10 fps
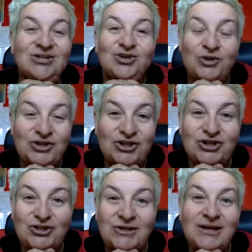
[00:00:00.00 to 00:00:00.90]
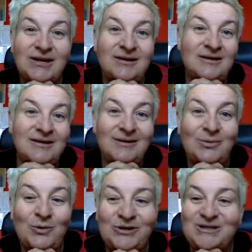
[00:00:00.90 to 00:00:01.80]
Josh
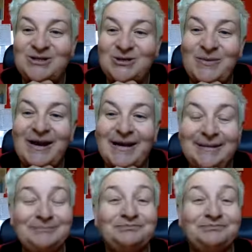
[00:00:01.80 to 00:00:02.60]
wanted to buy